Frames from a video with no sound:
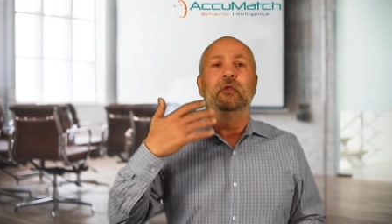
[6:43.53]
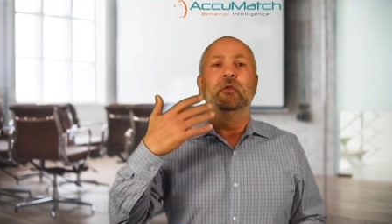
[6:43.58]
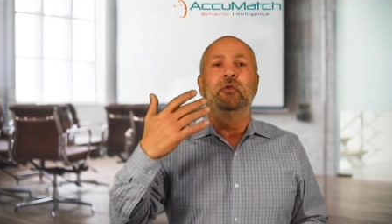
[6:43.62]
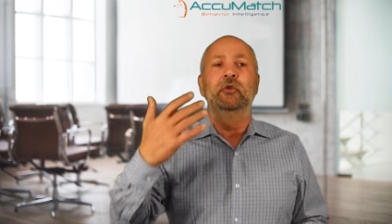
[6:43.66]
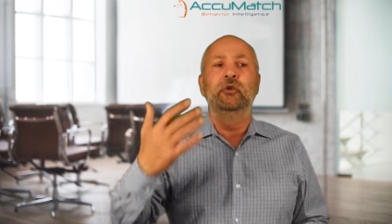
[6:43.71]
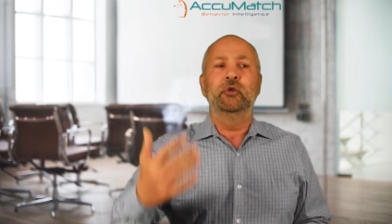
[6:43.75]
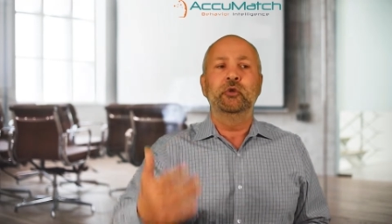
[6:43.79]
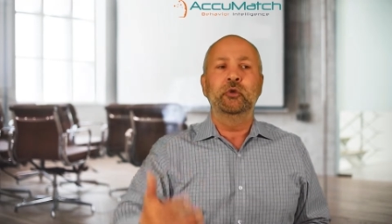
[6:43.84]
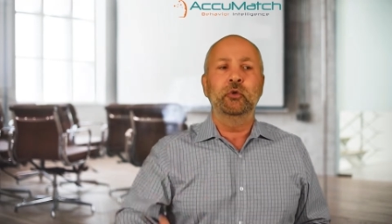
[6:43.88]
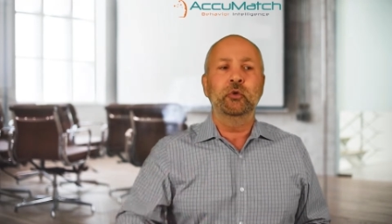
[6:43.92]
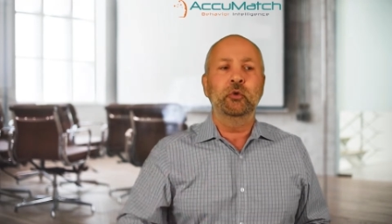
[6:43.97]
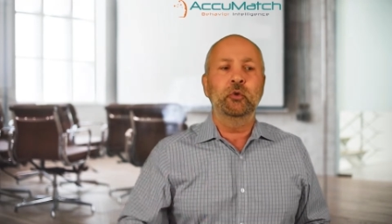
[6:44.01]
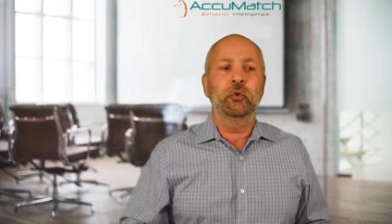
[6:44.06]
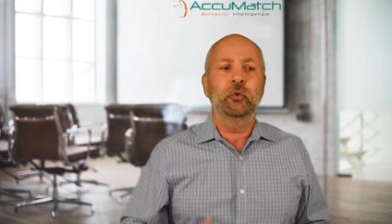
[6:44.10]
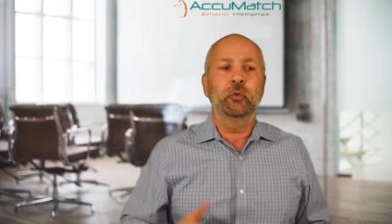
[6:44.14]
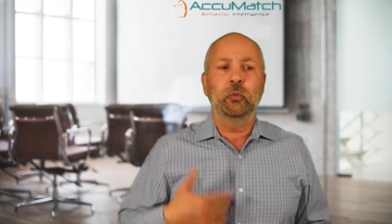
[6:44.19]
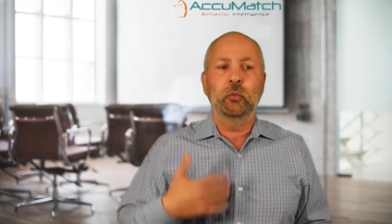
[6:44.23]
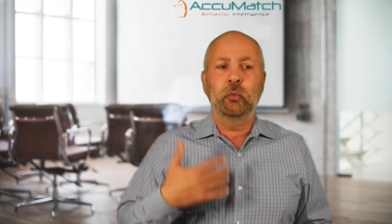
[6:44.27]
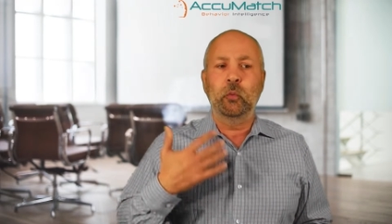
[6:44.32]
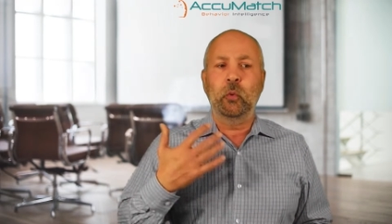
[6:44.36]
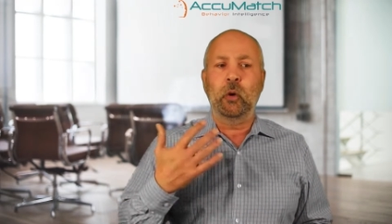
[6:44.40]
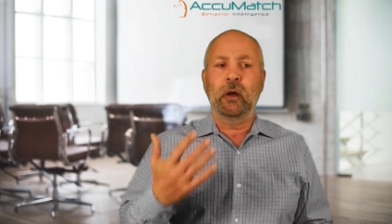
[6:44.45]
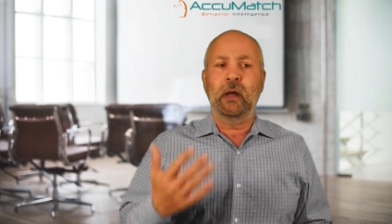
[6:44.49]
do
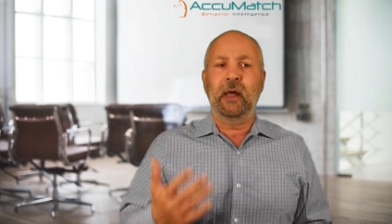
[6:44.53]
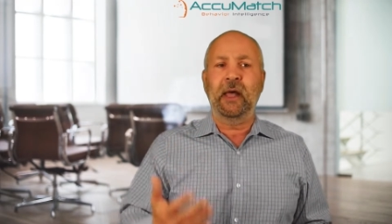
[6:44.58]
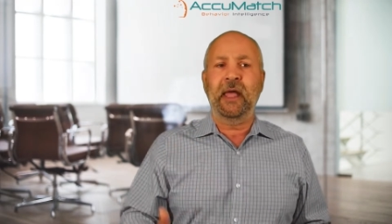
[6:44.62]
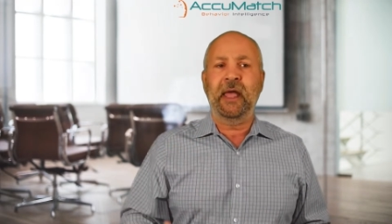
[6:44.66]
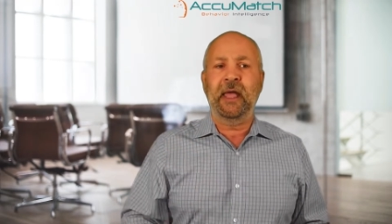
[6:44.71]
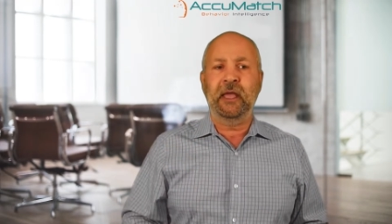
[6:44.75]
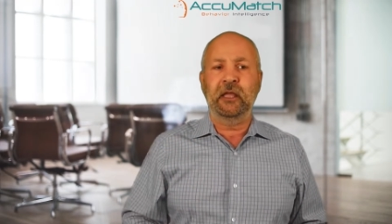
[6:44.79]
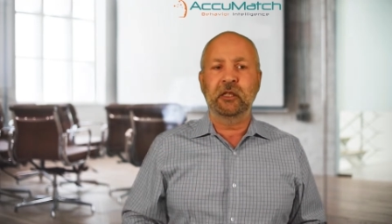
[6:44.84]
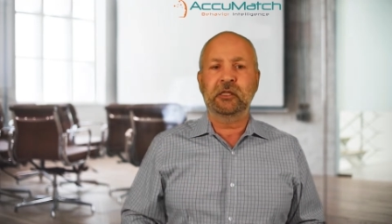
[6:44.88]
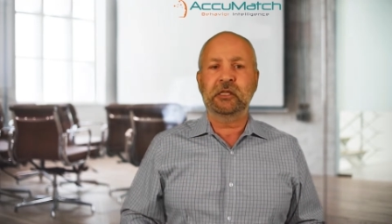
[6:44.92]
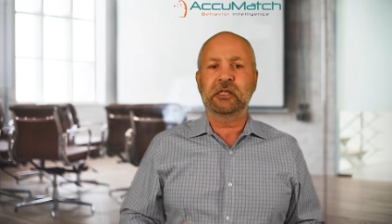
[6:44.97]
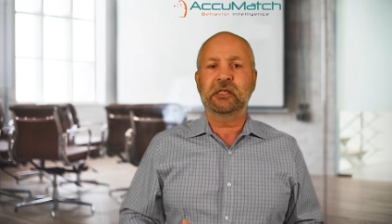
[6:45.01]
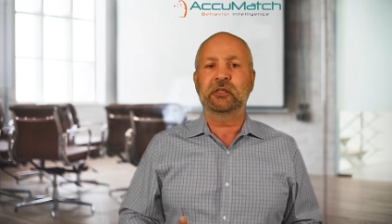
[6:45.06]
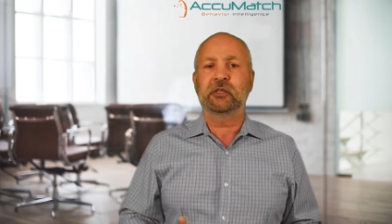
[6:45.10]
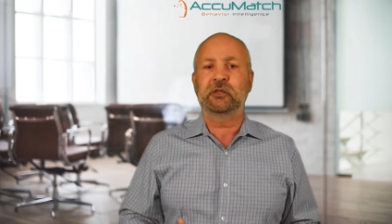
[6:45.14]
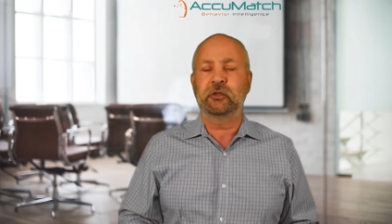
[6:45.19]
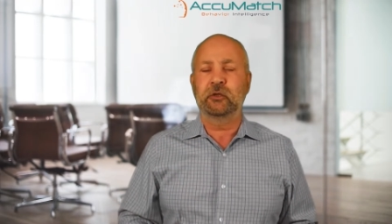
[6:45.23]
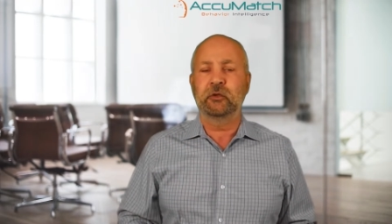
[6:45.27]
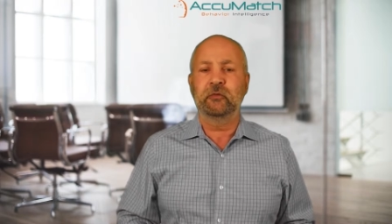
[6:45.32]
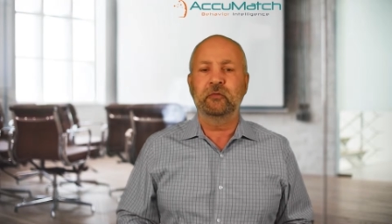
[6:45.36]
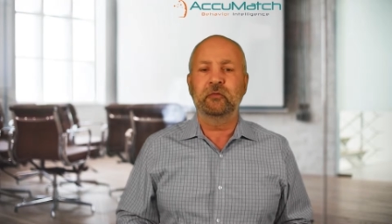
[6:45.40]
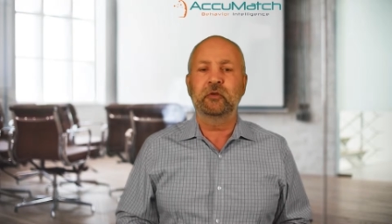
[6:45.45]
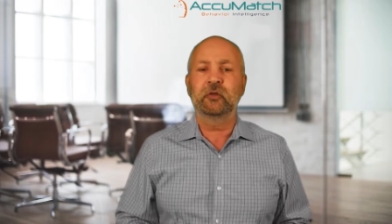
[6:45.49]
what has
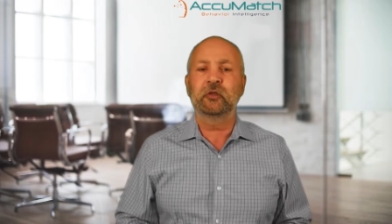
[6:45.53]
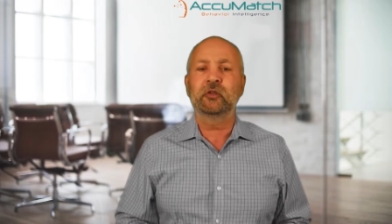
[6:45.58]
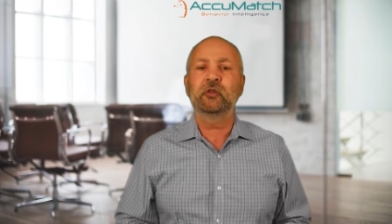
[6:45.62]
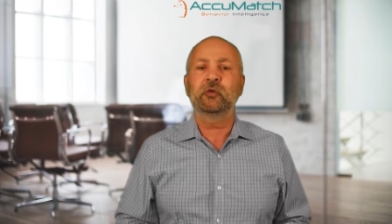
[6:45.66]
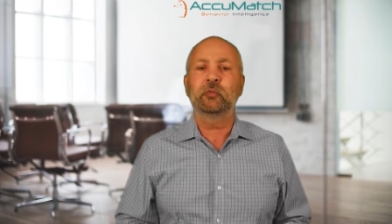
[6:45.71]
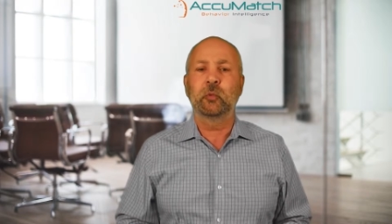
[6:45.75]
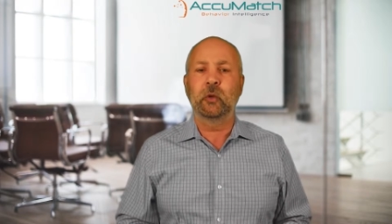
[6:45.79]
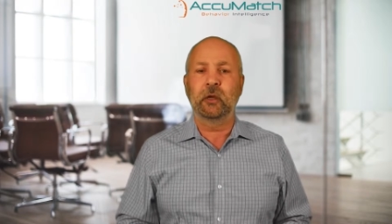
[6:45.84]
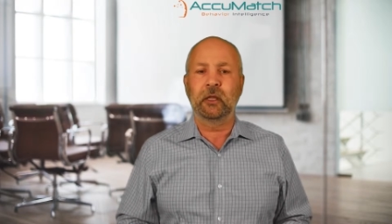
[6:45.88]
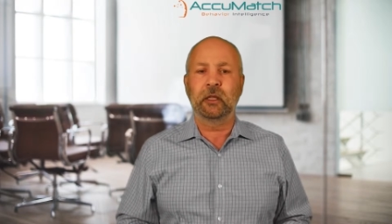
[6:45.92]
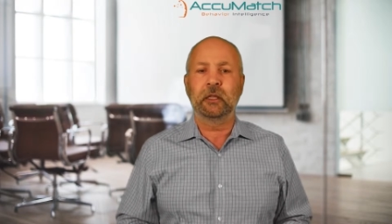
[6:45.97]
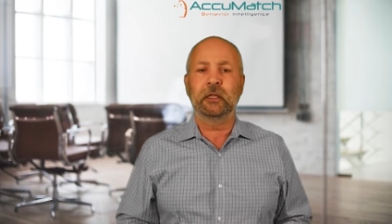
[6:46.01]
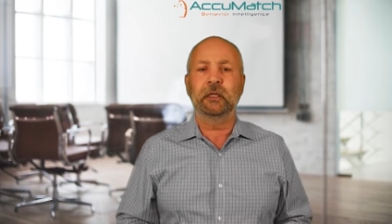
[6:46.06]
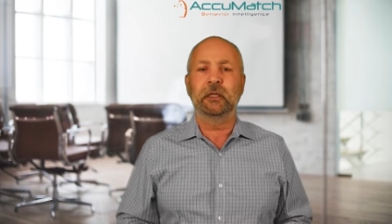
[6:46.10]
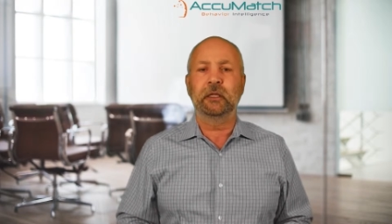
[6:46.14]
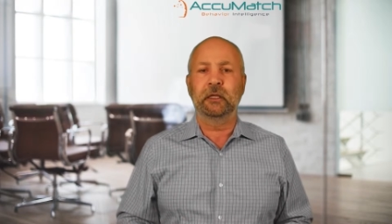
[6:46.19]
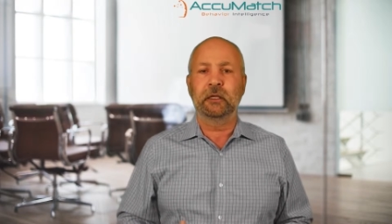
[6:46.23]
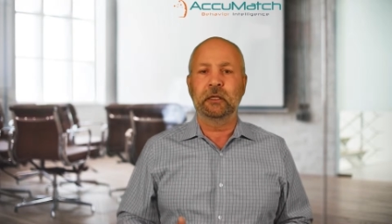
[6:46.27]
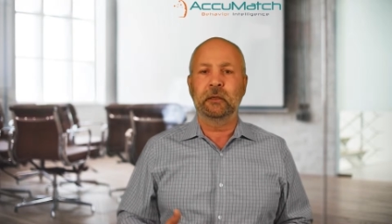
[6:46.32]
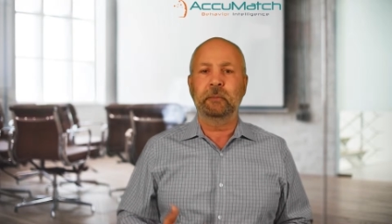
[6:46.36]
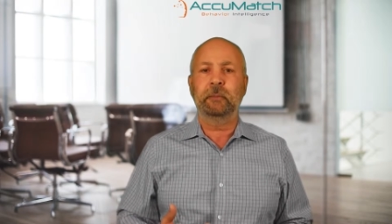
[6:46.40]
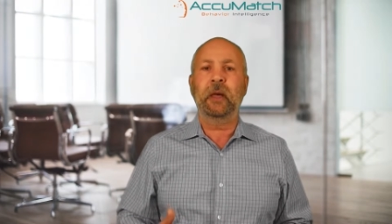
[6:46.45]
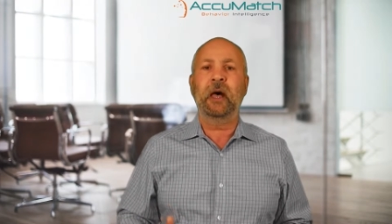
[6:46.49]
served us well
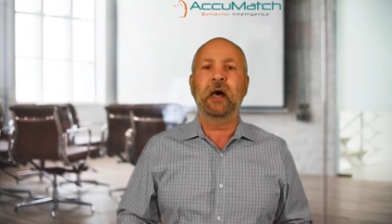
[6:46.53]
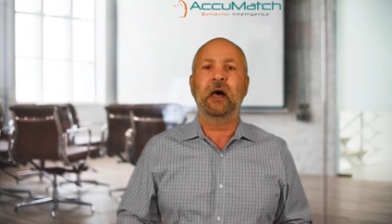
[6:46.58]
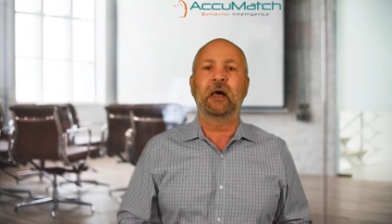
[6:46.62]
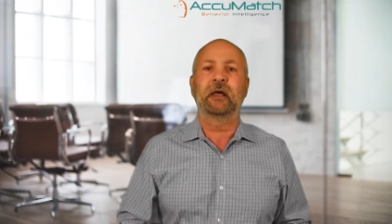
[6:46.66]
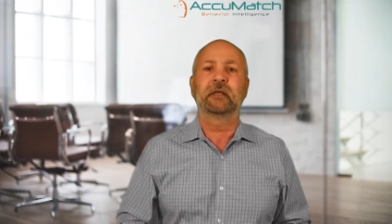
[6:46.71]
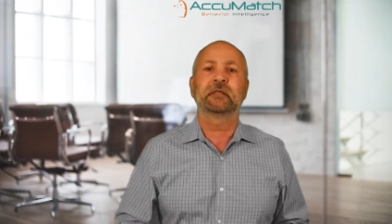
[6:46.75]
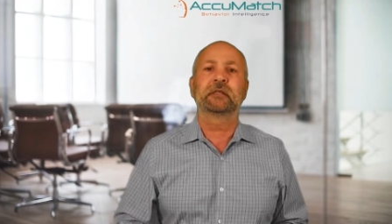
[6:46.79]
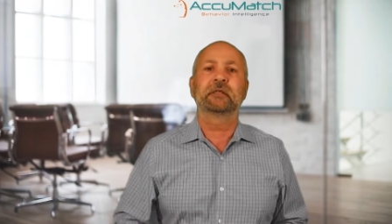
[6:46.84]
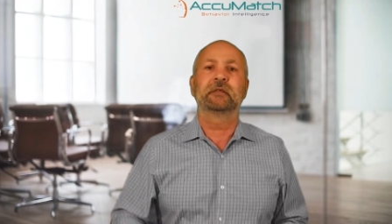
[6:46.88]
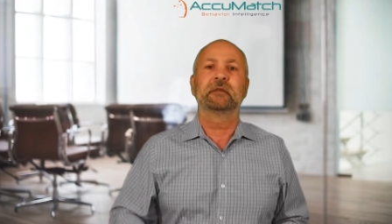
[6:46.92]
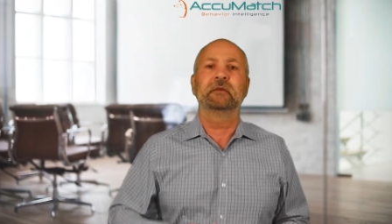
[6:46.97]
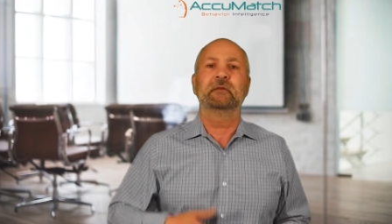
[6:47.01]
in the past.